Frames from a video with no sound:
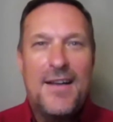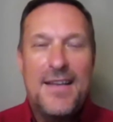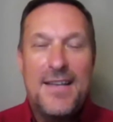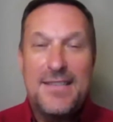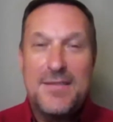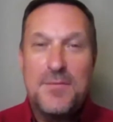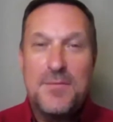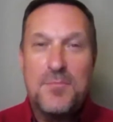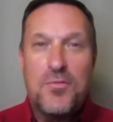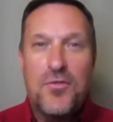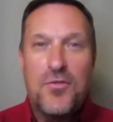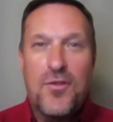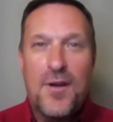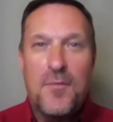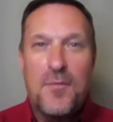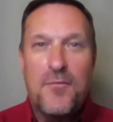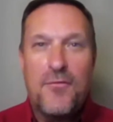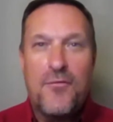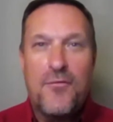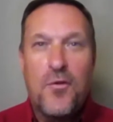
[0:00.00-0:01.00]
It's a
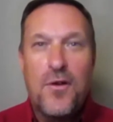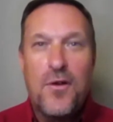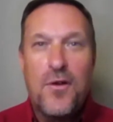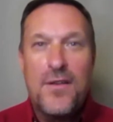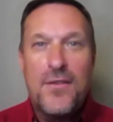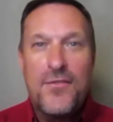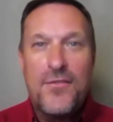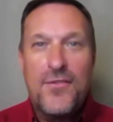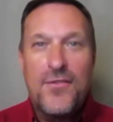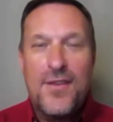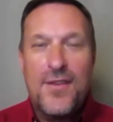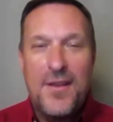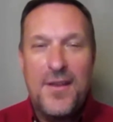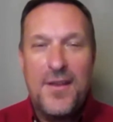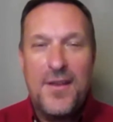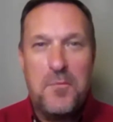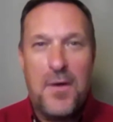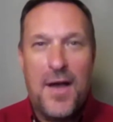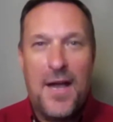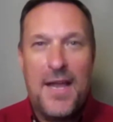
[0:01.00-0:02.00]
program for us
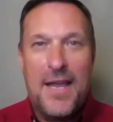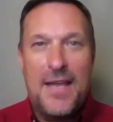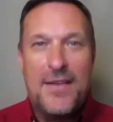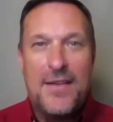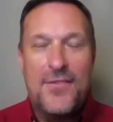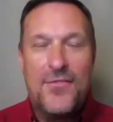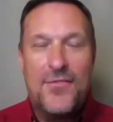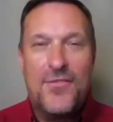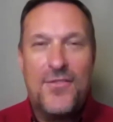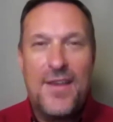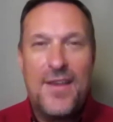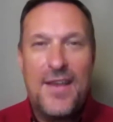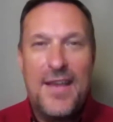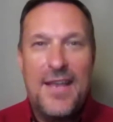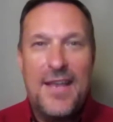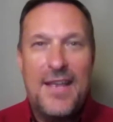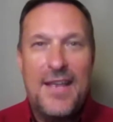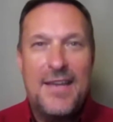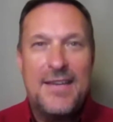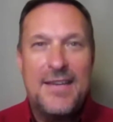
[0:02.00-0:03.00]
and by us.
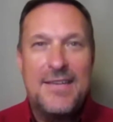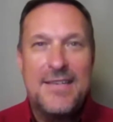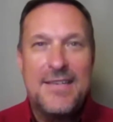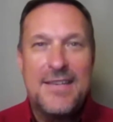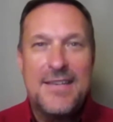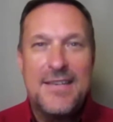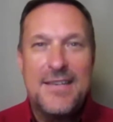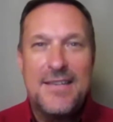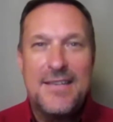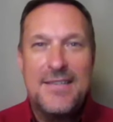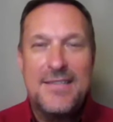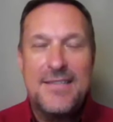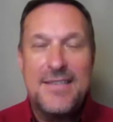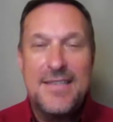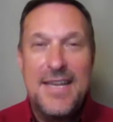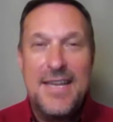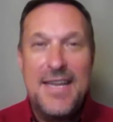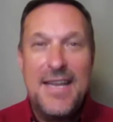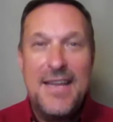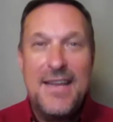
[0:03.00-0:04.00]
And
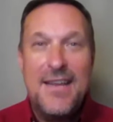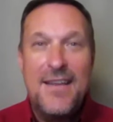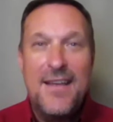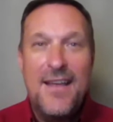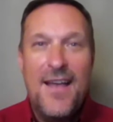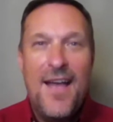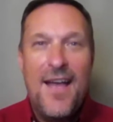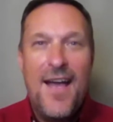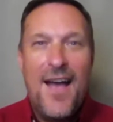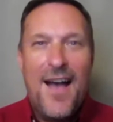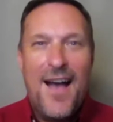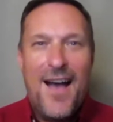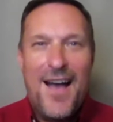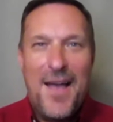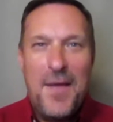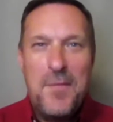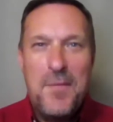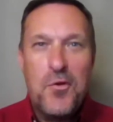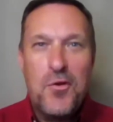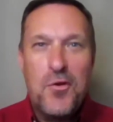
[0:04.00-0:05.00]
today
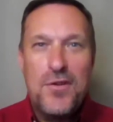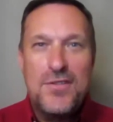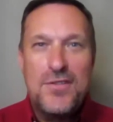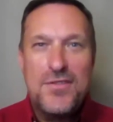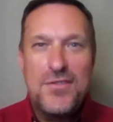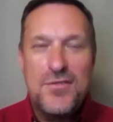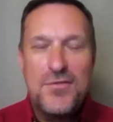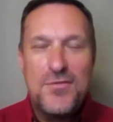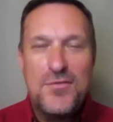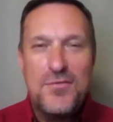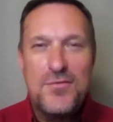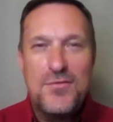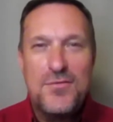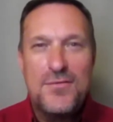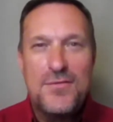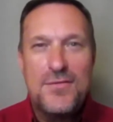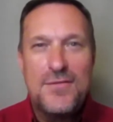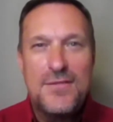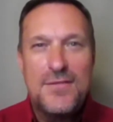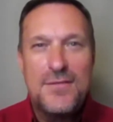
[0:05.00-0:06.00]
I'm going
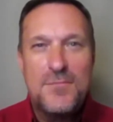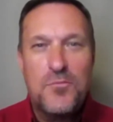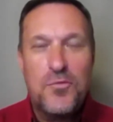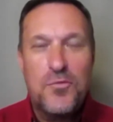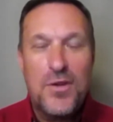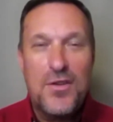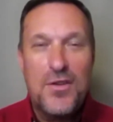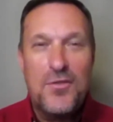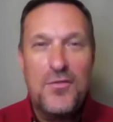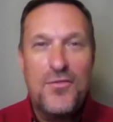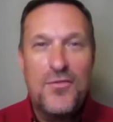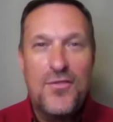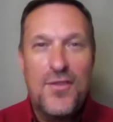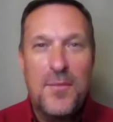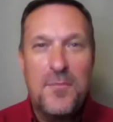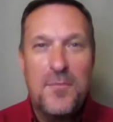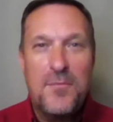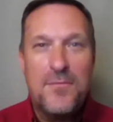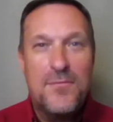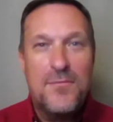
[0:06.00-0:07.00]
to bring you
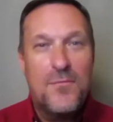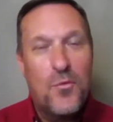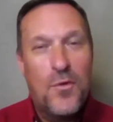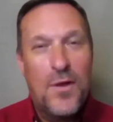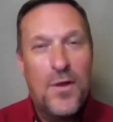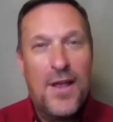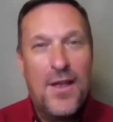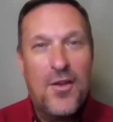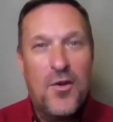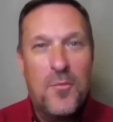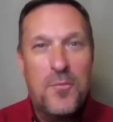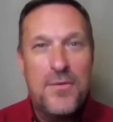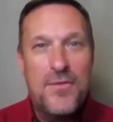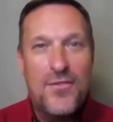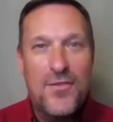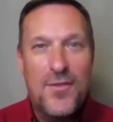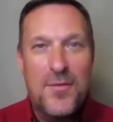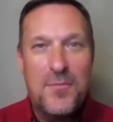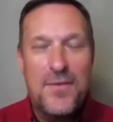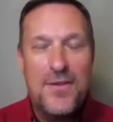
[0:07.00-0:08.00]
what I hope
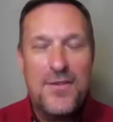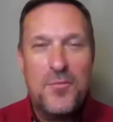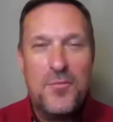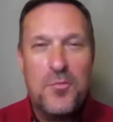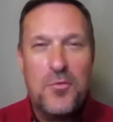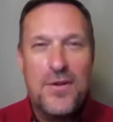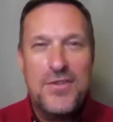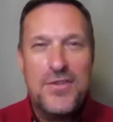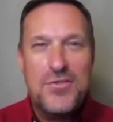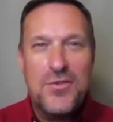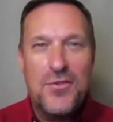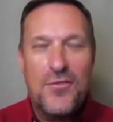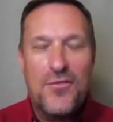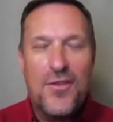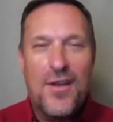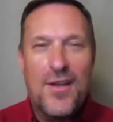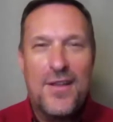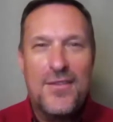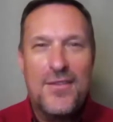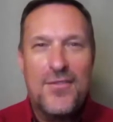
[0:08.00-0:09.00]
is some inspirational
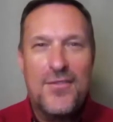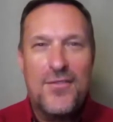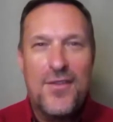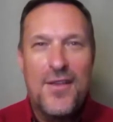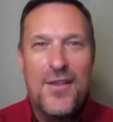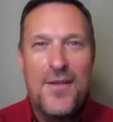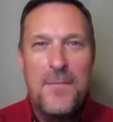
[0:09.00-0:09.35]
thoughts.